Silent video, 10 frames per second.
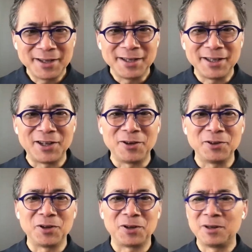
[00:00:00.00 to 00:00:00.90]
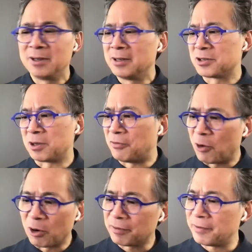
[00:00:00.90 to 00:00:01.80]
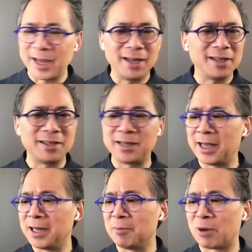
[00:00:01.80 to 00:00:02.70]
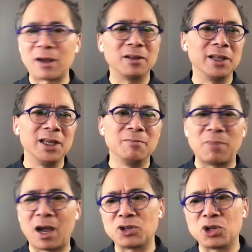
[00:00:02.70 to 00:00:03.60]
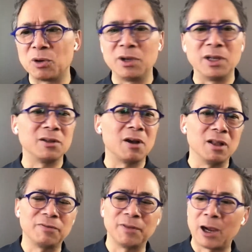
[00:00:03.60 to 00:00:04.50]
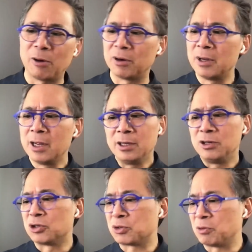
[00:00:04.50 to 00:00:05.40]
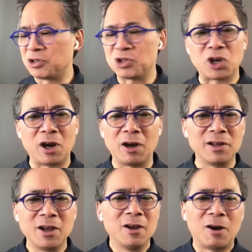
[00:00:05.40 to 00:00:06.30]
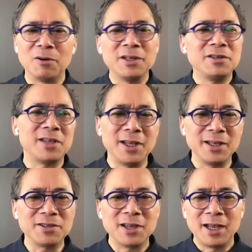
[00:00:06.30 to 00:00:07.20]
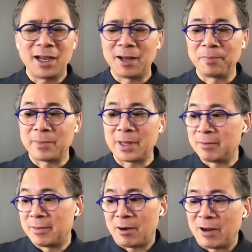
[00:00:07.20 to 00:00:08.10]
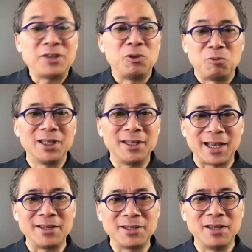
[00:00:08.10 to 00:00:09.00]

you know, your sulforaphane containing broccoli and bok choy and cauliflower, your Swiss chard, all these things that are actually really tasty.